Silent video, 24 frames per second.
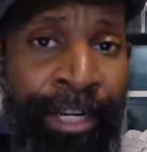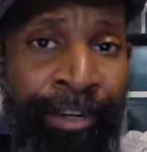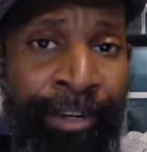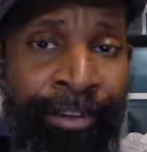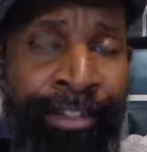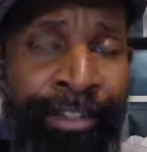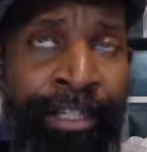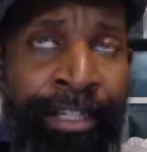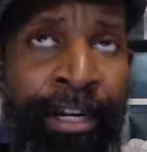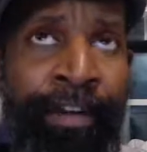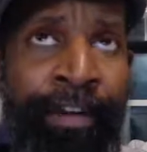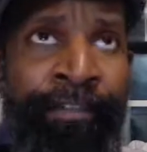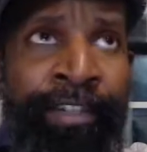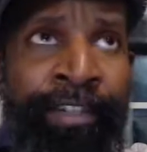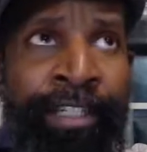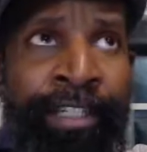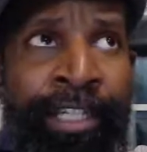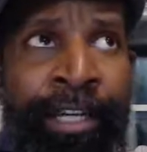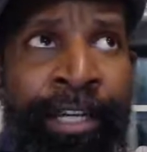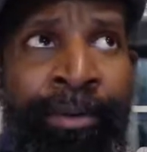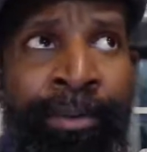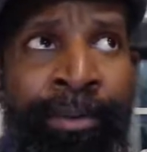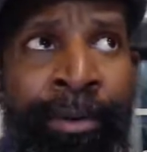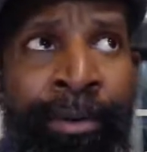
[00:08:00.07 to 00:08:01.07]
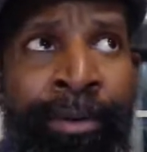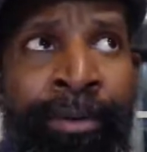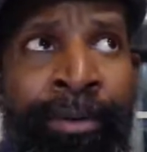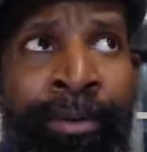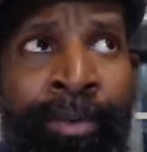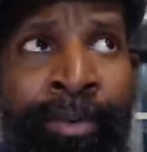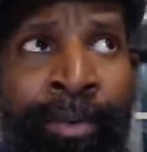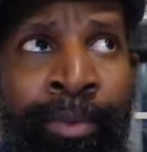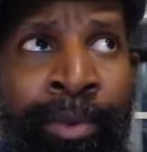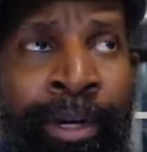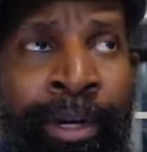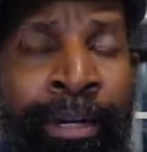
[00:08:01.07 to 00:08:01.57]
yourself and say, well,
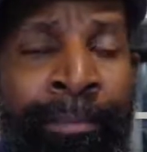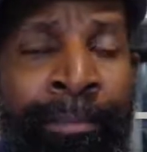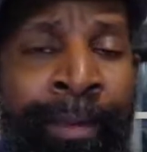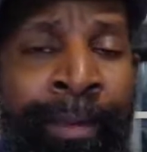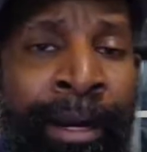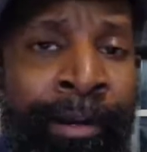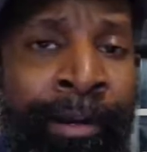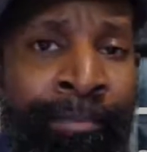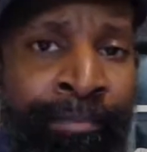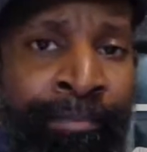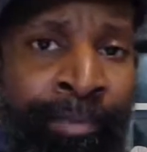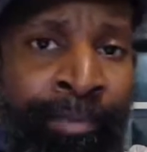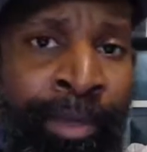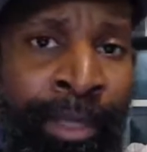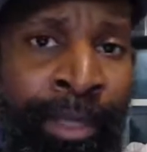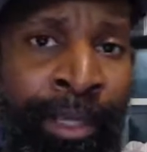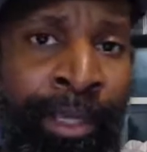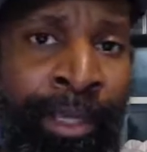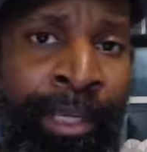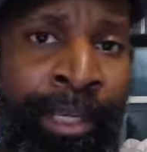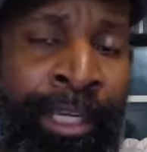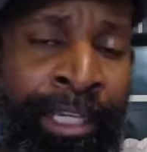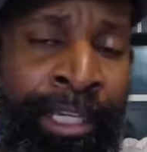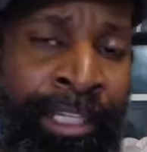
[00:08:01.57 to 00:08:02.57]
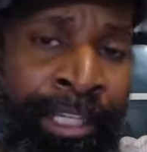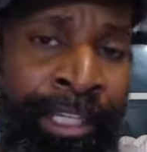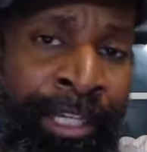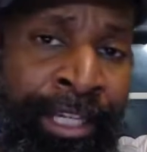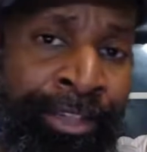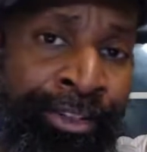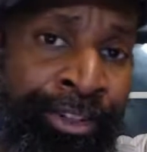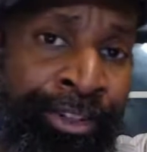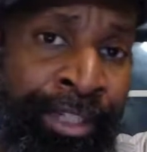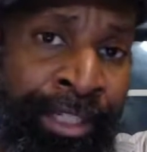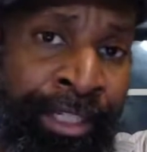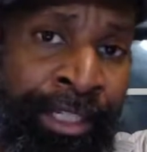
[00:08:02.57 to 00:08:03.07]
what about me is
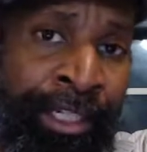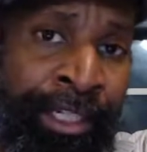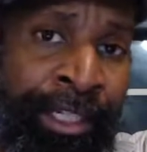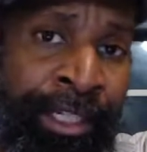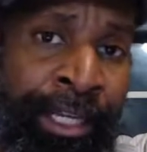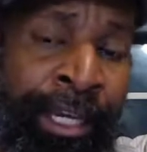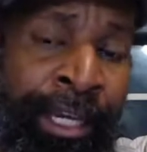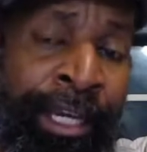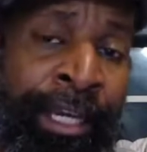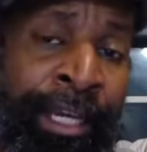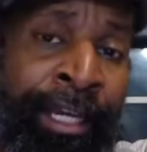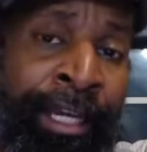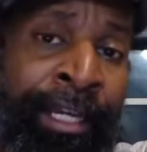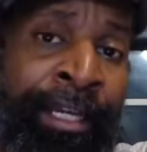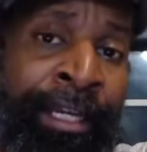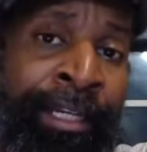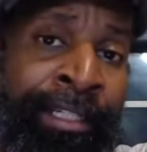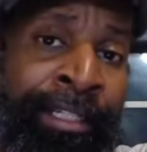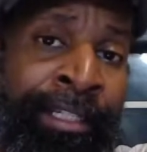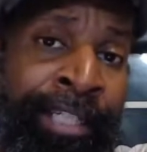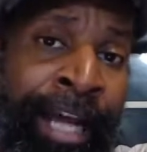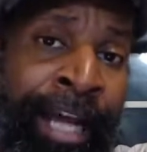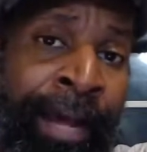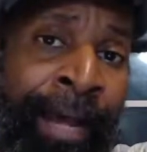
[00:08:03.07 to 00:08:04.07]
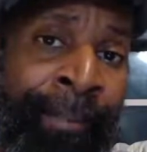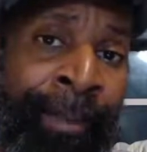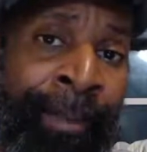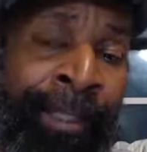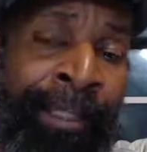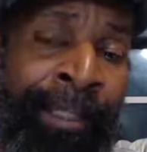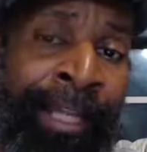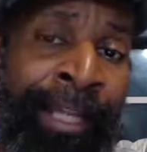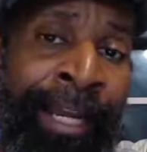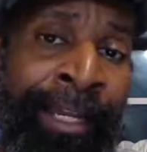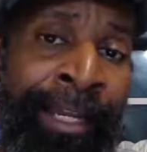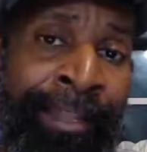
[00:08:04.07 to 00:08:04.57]
interested in a
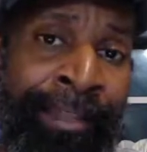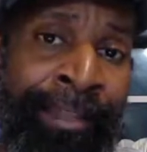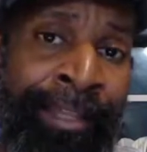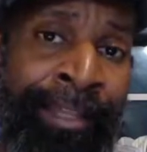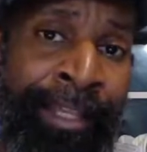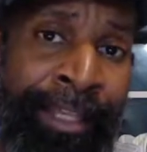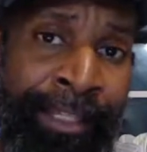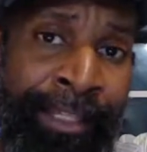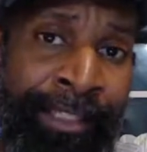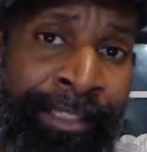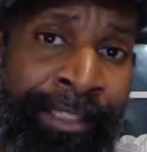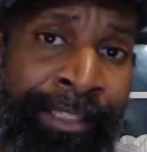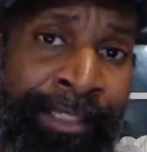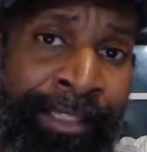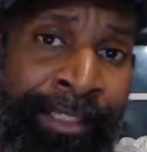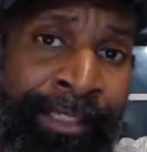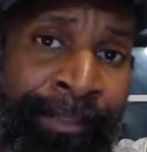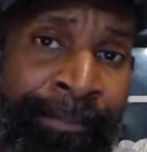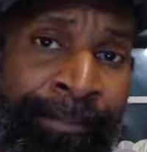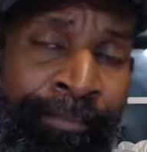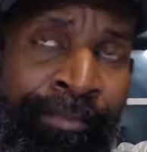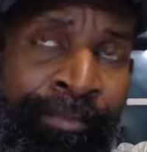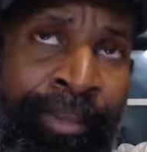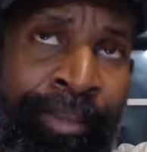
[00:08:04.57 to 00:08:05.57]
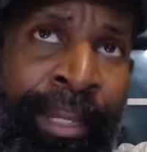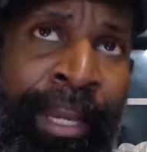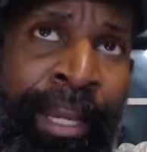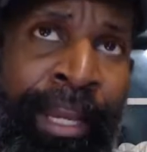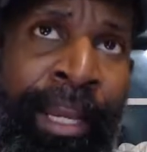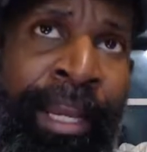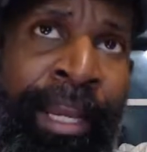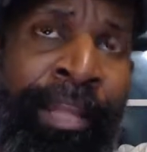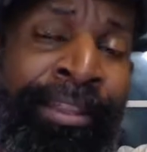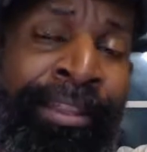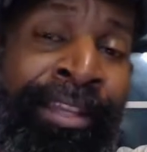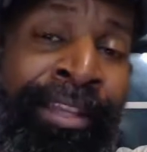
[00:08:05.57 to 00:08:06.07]
topic like this?
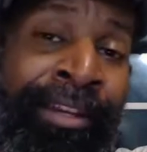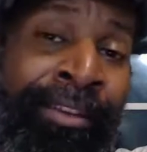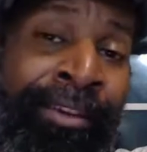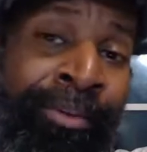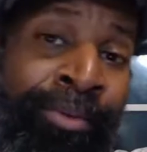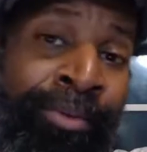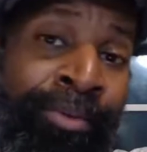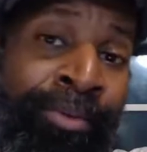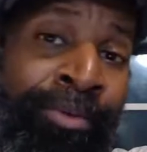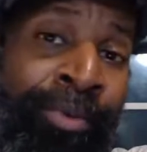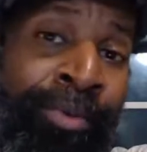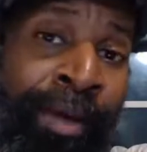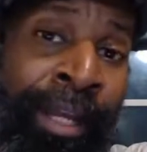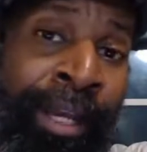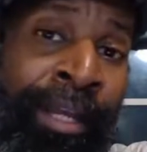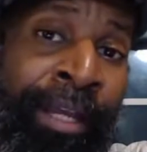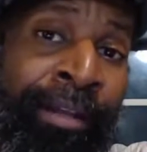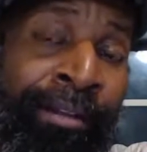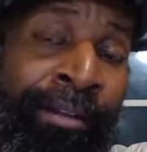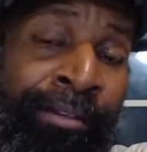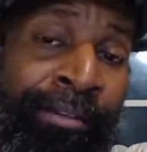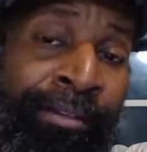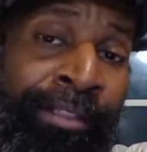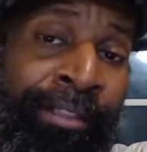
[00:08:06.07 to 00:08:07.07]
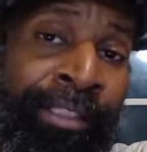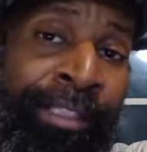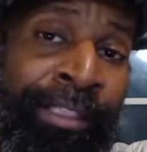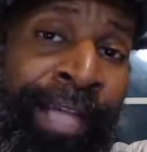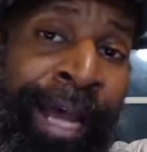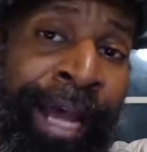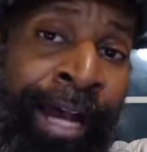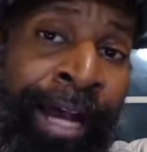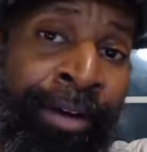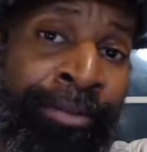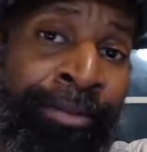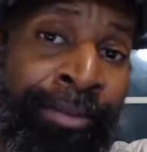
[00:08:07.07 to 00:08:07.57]
And then who else
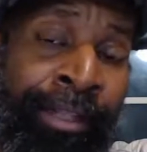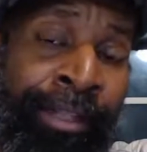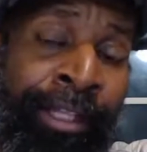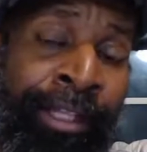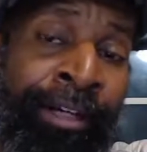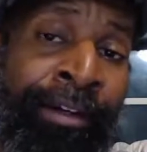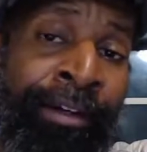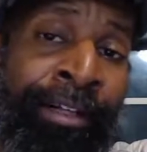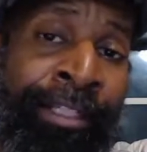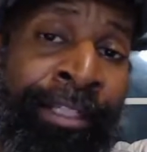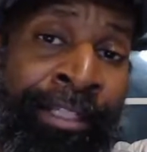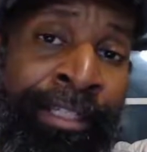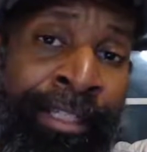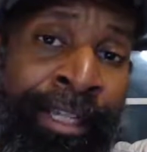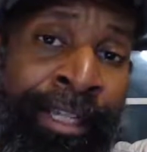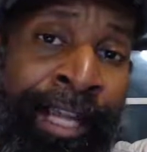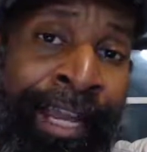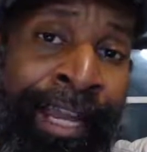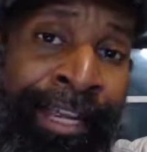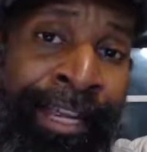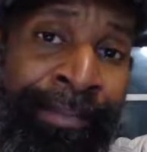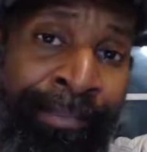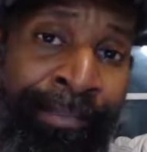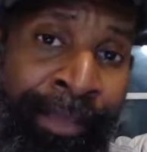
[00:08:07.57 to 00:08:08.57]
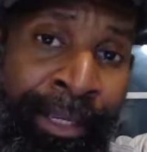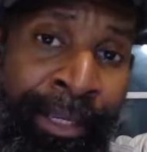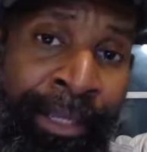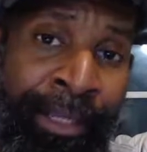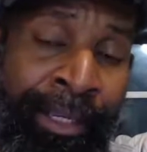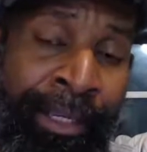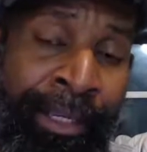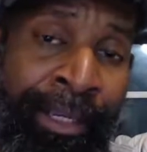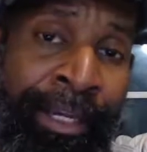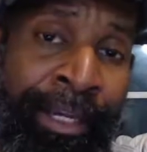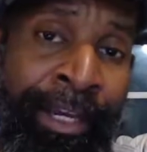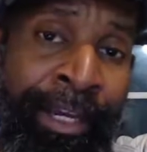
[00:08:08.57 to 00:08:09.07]
out there is like
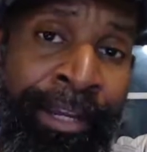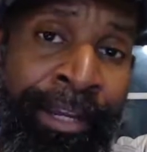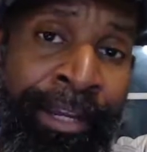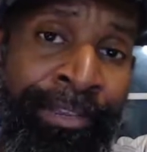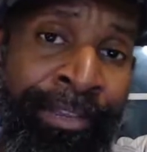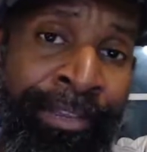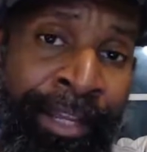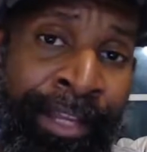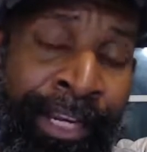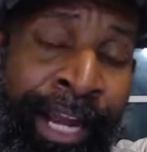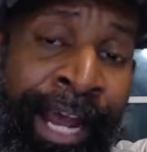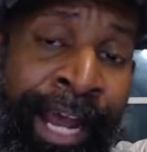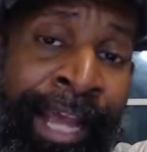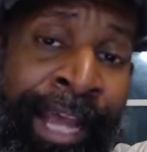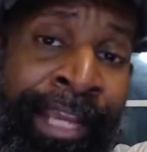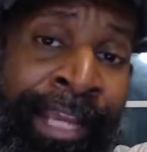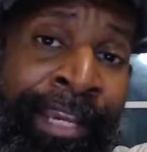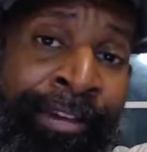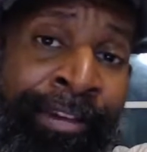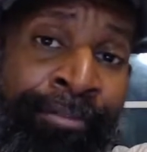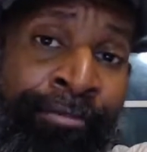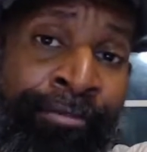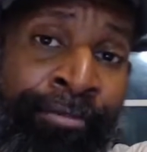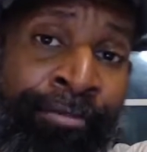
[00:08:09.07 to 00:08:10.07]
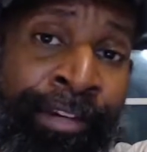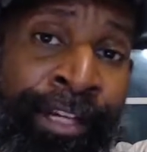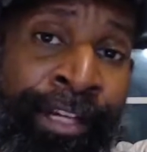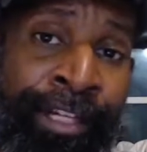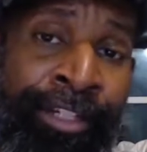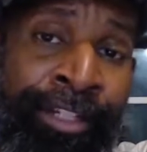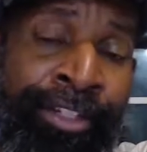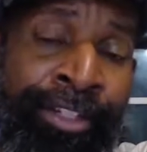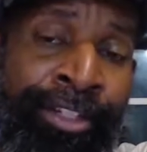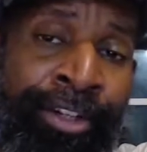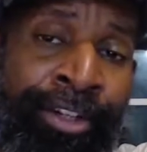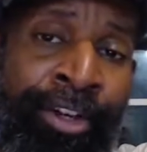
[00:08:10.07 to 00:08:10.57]
me that I can
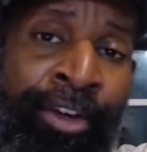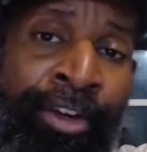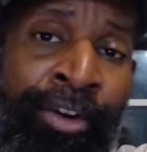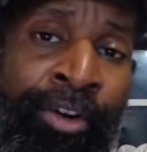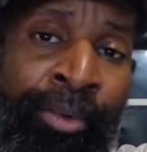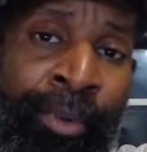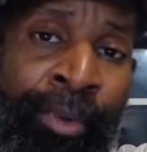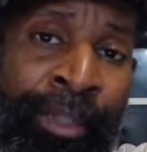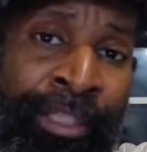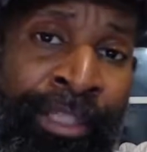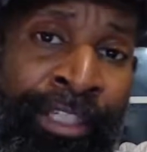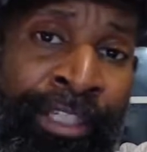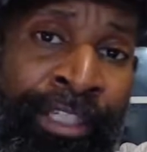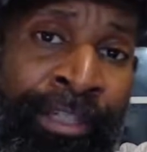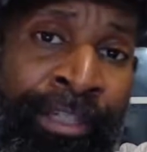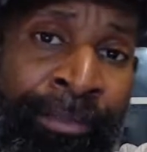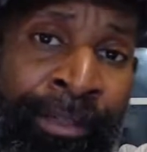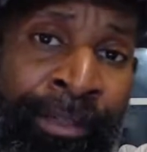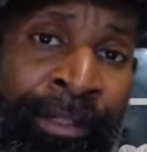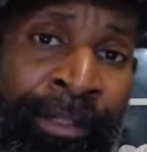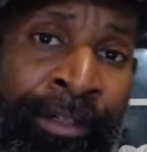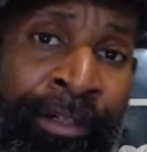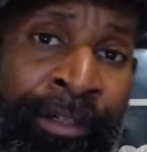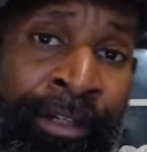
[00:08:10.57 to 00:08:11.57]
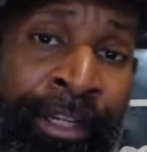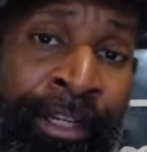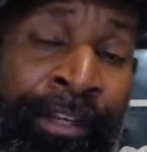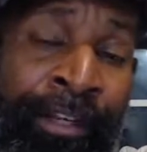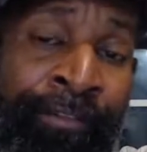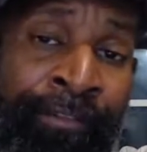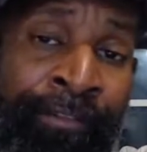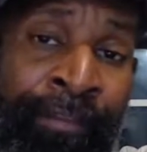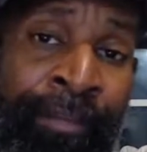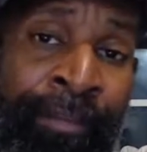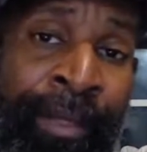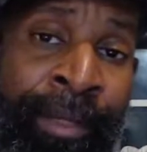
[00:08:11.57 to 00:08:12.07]
reach with similar
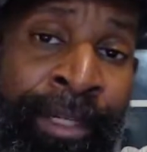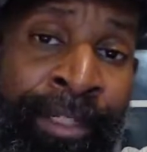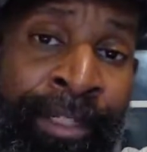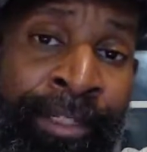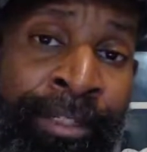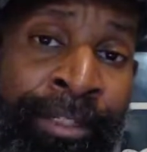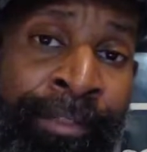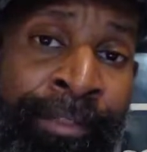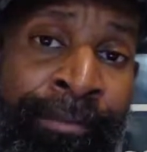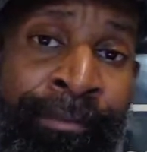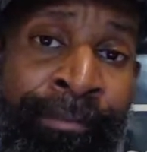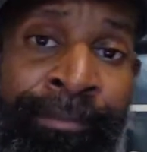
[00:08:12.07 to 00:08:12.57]
information?